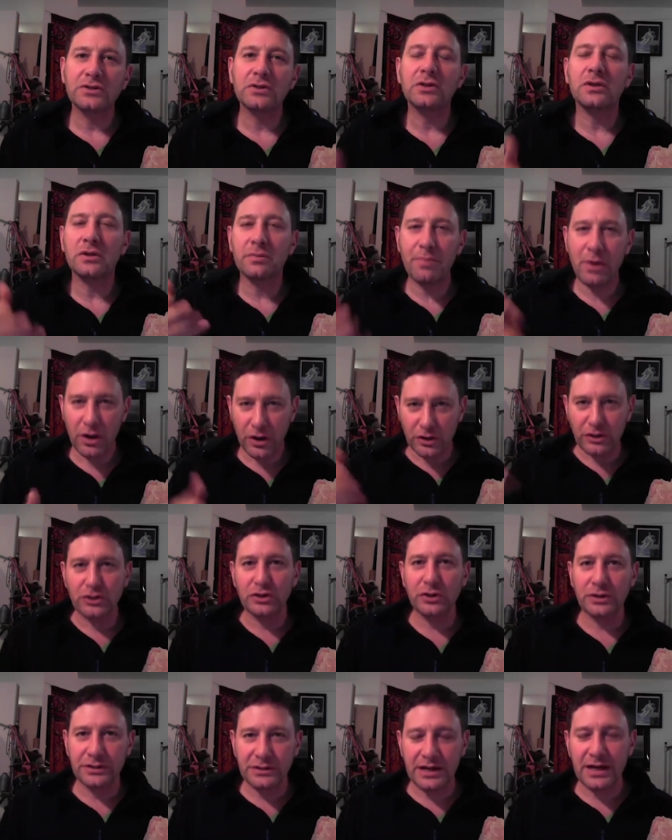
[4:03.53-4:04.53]
So that the
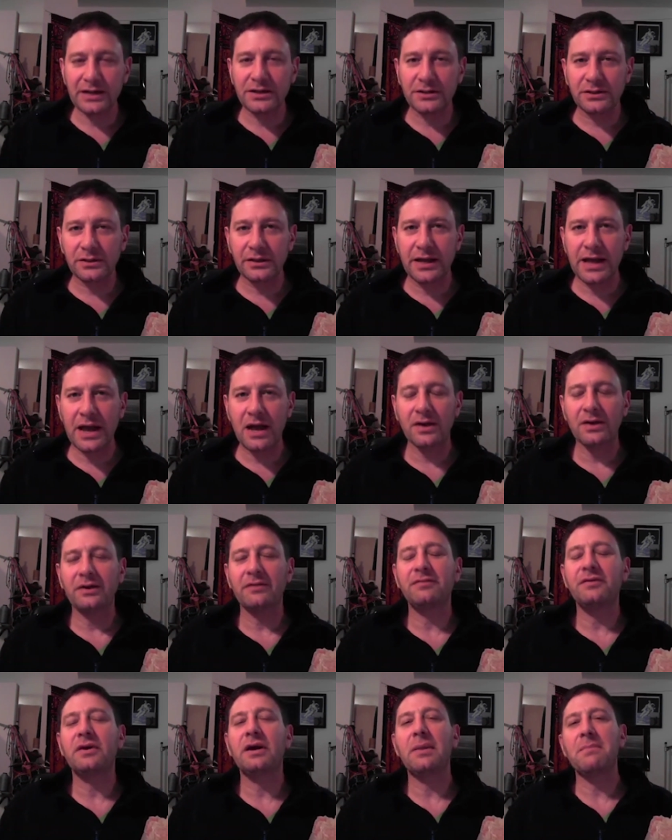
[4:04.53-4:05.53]
parachute is actually out. And
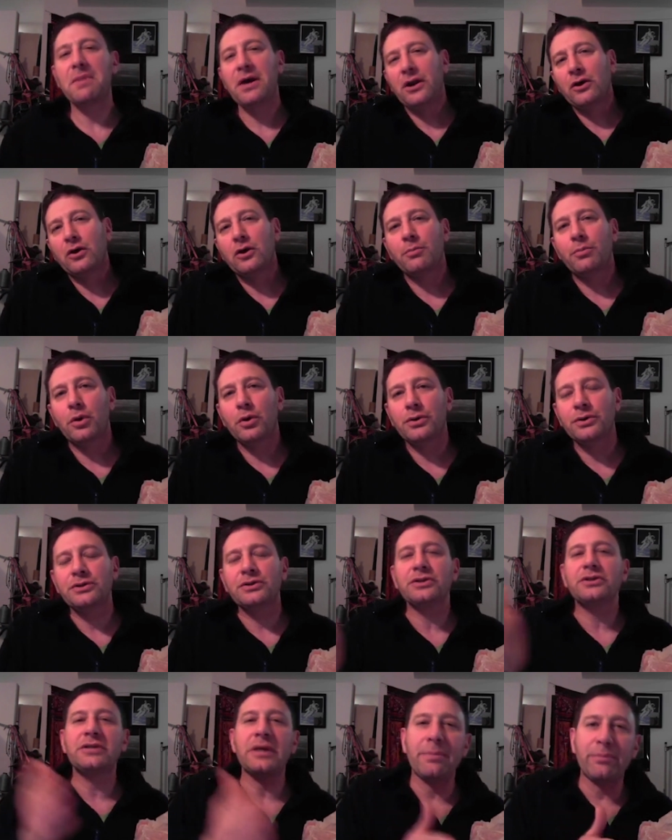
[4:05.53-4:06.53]
if you got metal
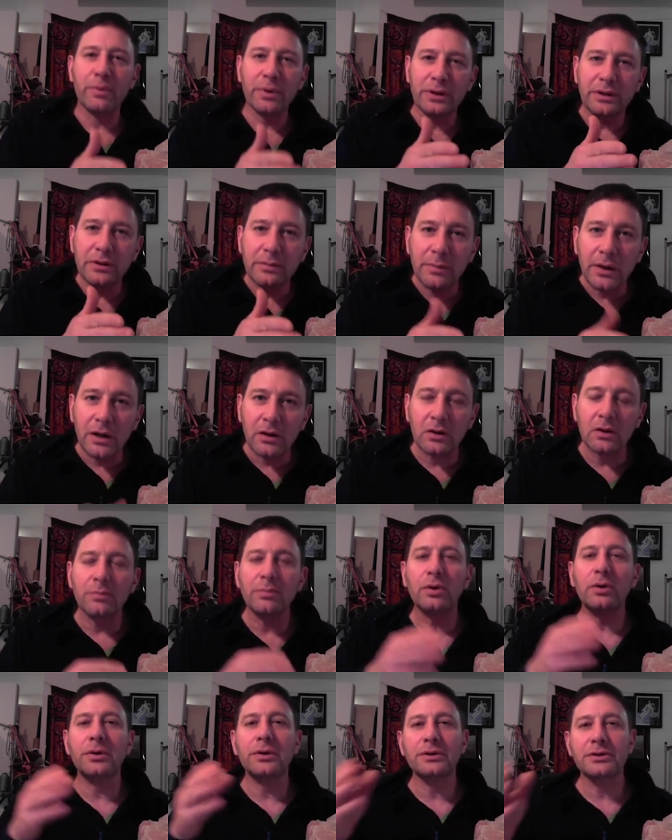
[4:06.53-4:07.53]
components, you separate the metal
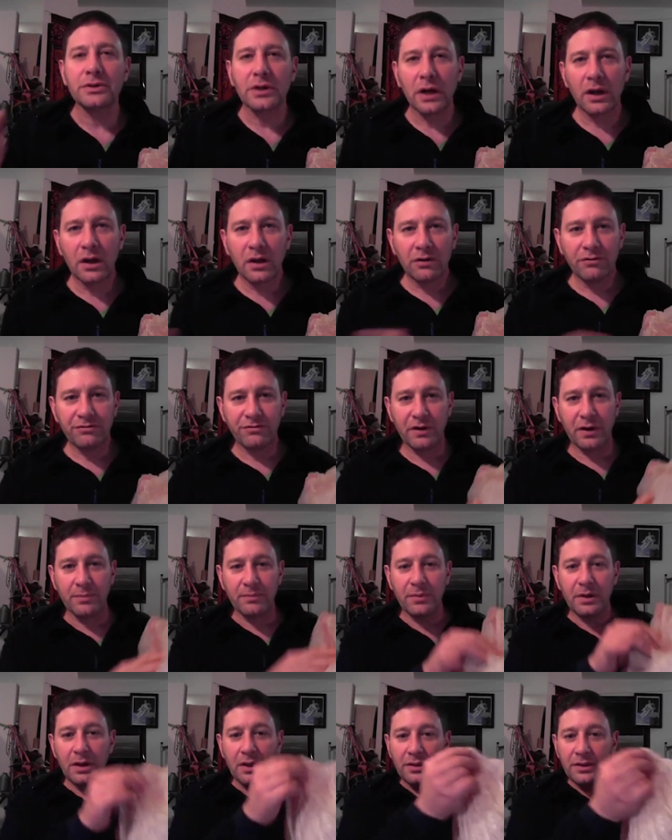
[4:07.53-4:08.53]
components
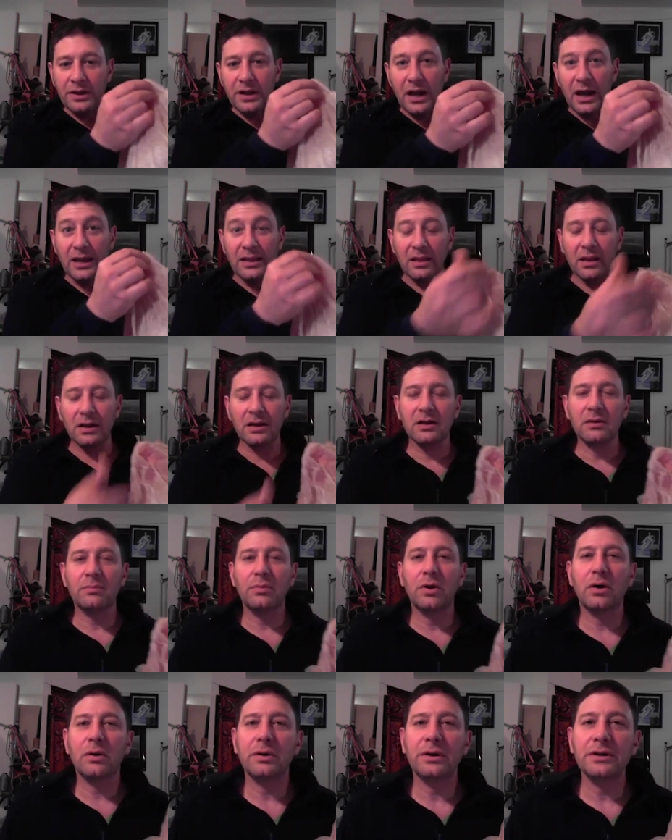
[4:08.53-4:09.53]
from the nylon
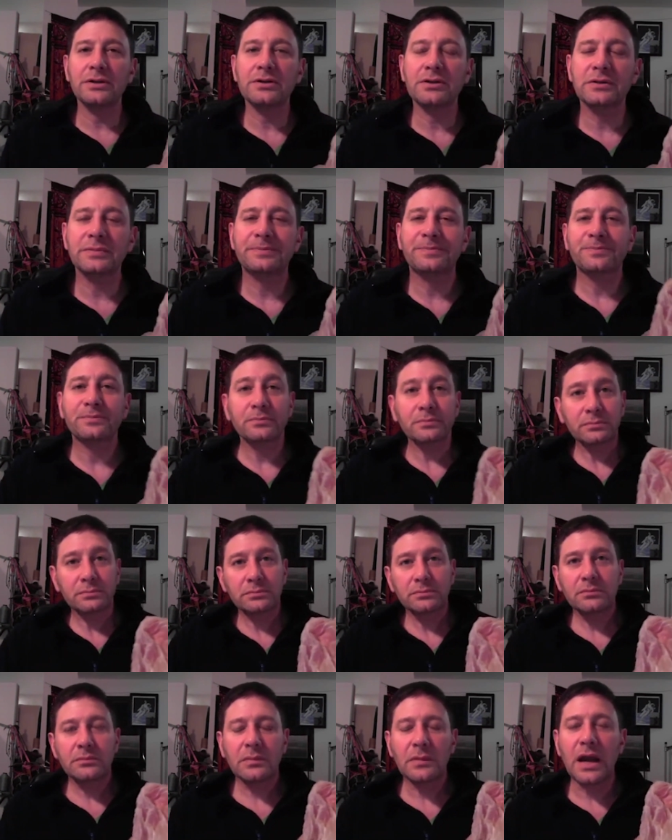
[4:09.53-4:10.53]
components,
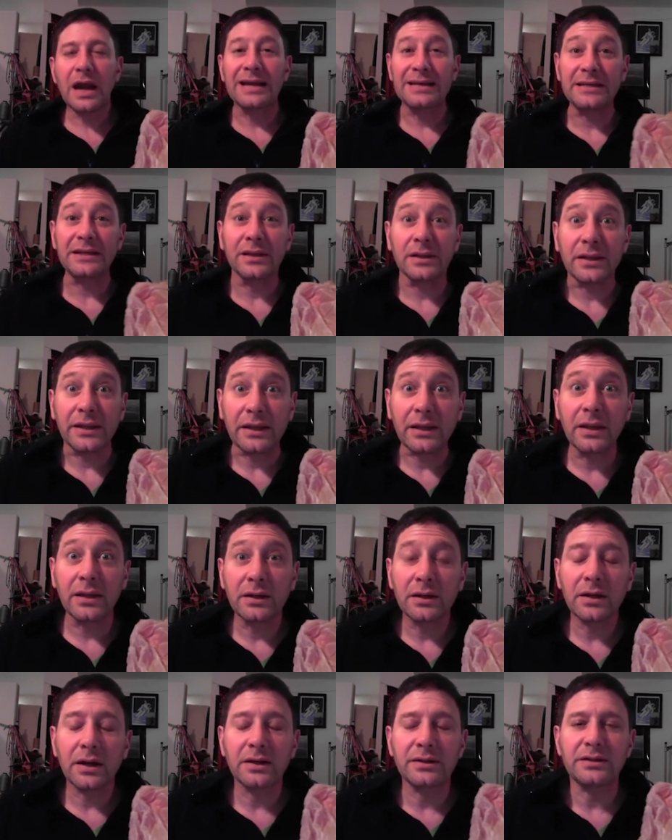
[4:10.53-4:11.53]
ideally,
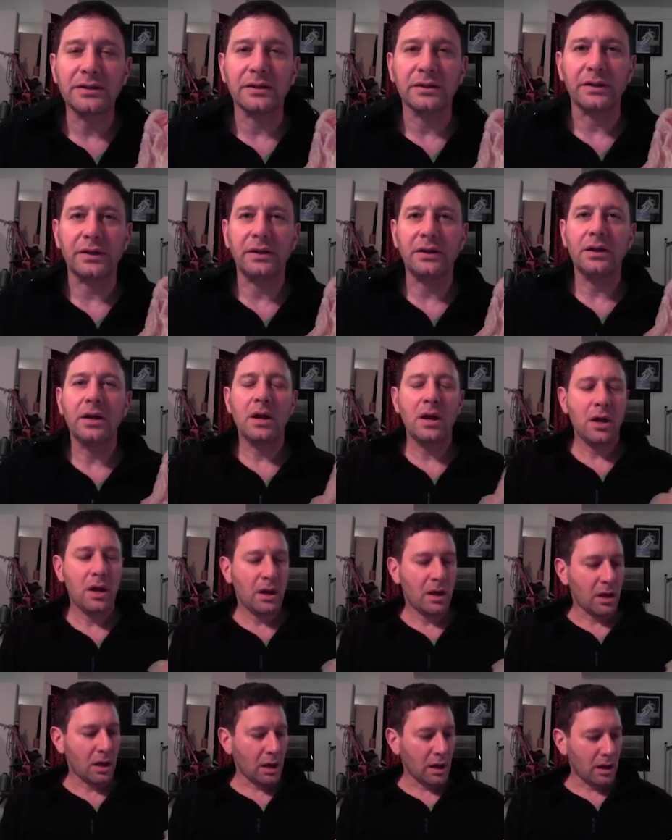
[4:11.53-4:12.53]
ideally.
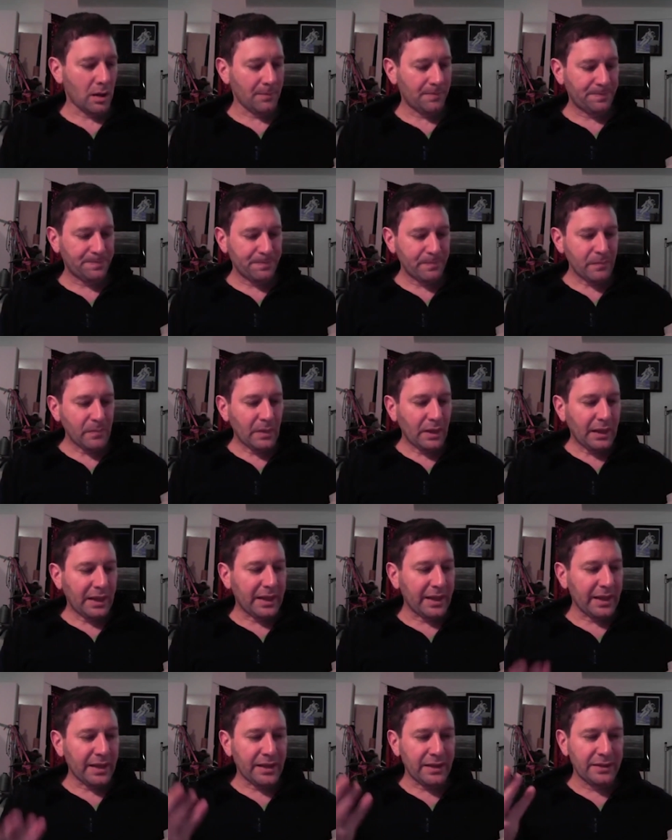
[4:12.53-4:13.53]
Um,
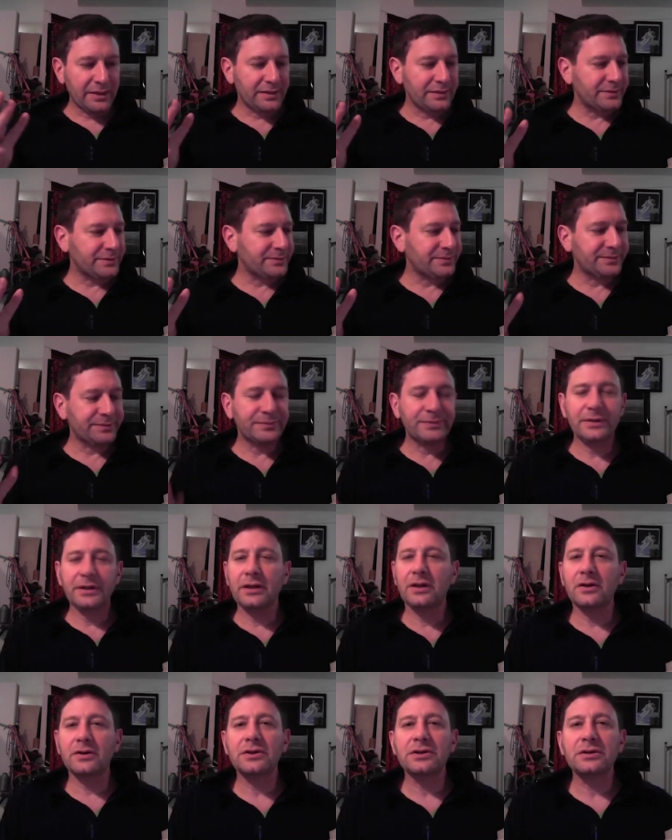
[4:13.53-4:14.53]
and,
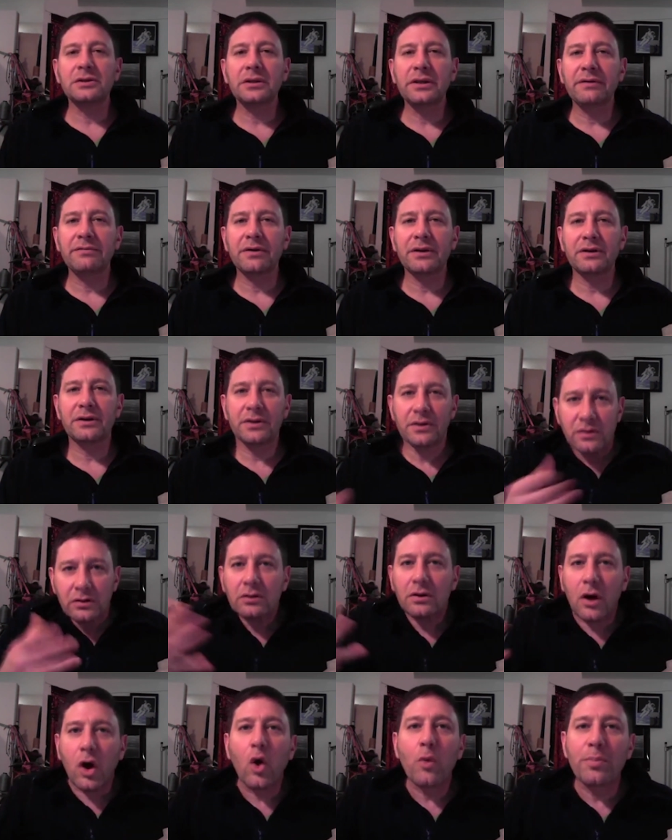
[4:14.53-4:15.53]
you know, just leave it
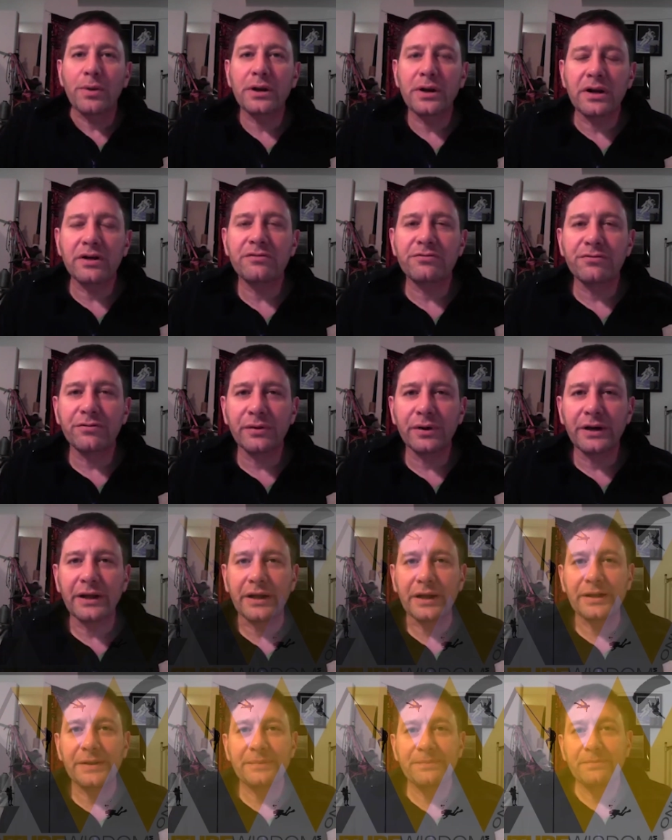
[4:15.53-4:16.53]
open and free.